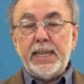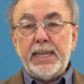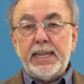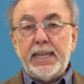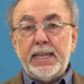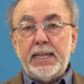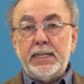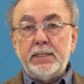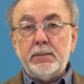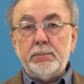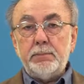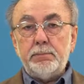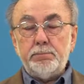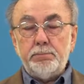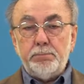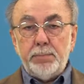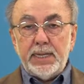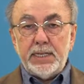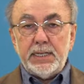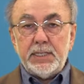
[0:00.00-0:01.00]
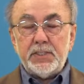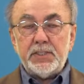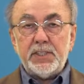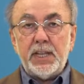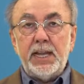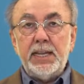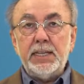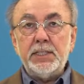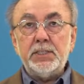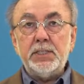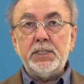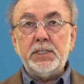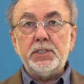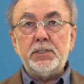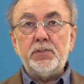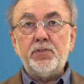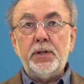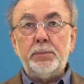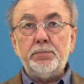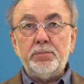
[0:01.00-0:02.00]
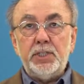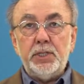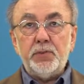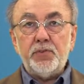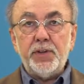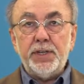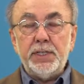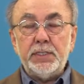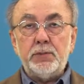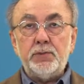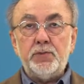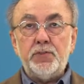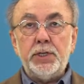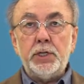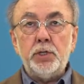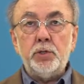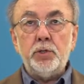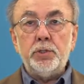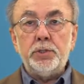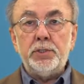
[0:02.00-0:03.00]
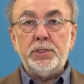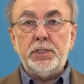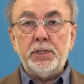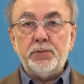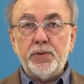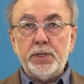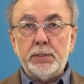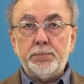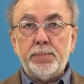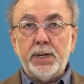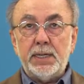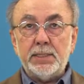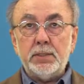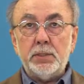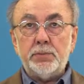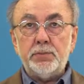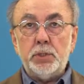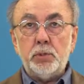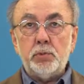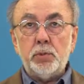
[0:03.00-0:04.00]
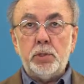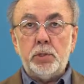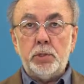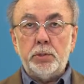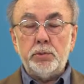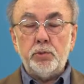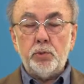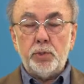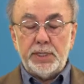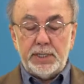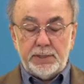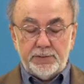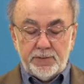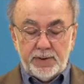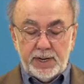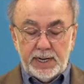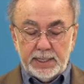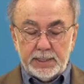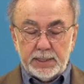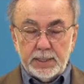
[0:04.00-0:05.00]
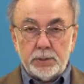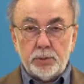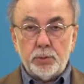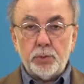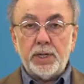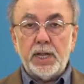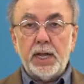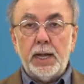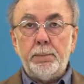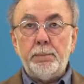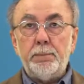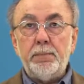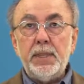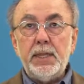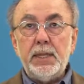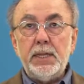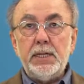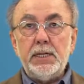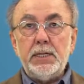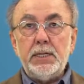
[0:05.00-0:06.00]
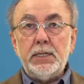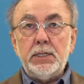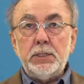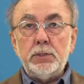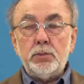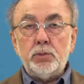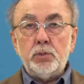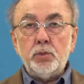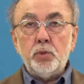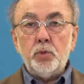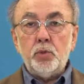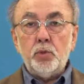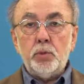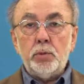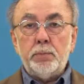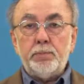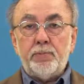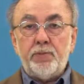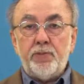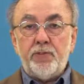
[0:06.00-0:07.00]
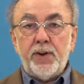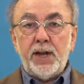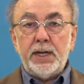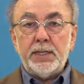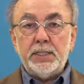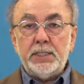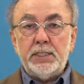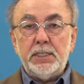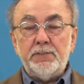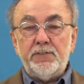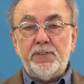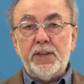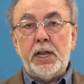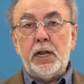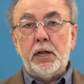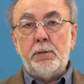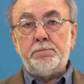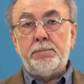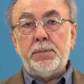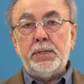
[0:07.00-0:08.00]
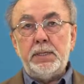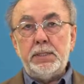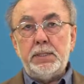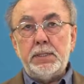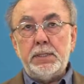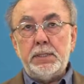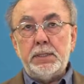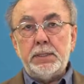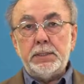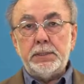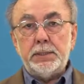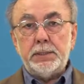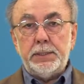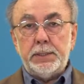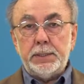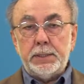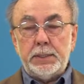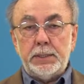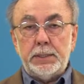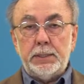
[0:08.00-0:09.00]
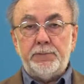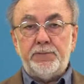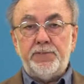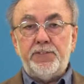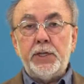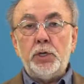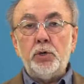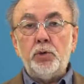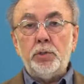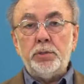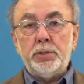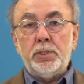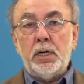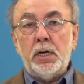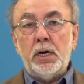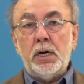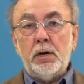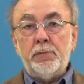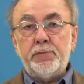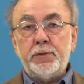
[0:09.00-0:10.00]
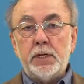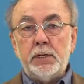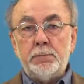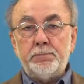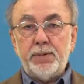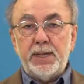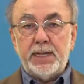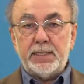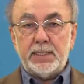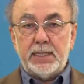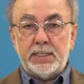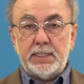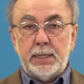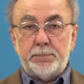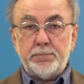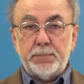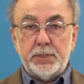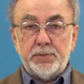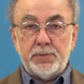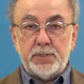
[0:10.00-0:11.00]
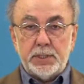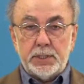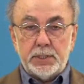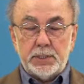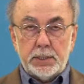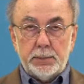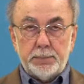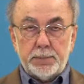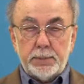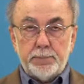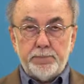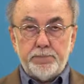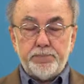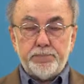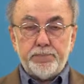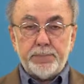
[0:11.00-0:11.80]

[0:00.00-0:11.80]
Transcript: and many scientists from different fields, different parts of the world were invited to come to further develop the field of complex adaptive systems.